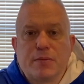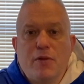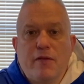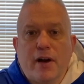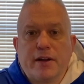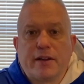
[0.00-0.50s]
just
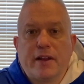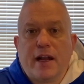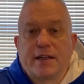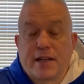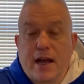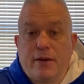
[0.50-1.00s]
move on to the
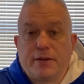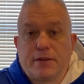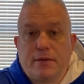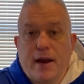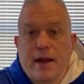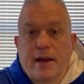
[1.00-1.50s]
next
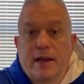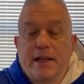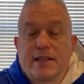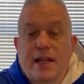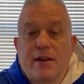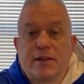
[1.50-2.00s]
house, right? At
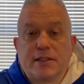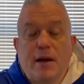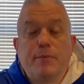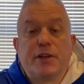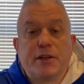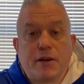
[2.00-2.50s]
least there's
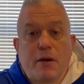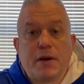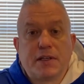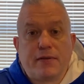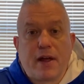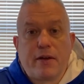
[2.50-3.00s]
some
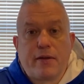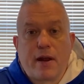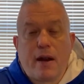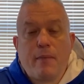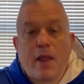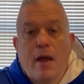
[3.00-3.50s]
deterrence value
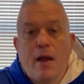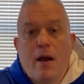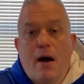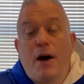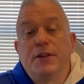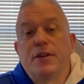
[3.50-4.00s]
there.
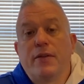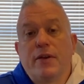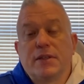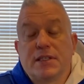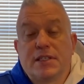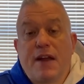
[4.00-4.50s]
Also,
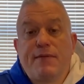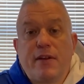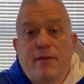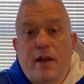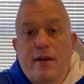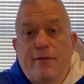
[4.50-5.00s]
there's a
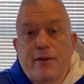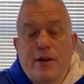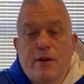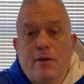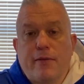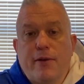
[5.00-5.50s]
safety value for
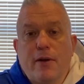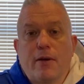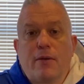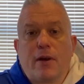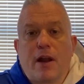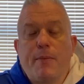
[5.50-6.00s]
you. If
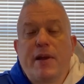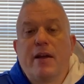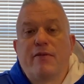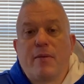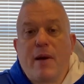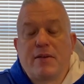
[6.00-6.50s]
you're coming
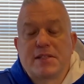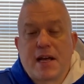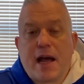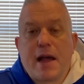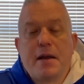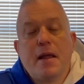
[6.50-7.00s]
in from
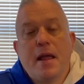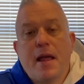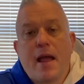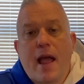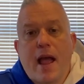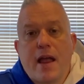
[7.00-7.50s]
outside
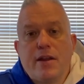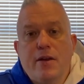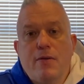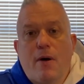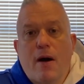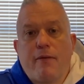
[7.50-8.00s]
and
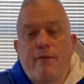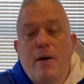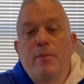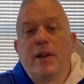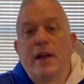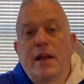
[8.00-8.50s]
you are
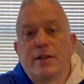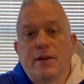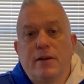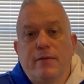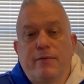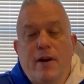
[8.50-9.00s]
fumbling at
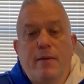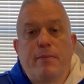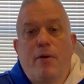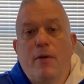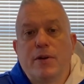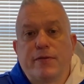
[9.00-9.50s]
your
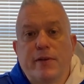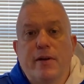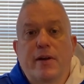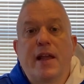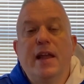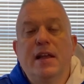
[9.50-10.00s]
front porch for
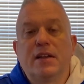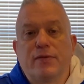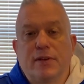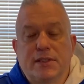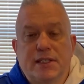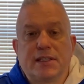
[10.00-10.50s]
your keys
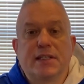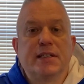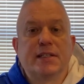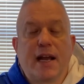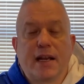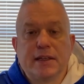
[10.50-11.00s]
for 60
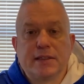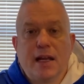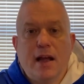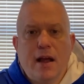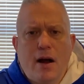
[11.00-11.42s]
seconds,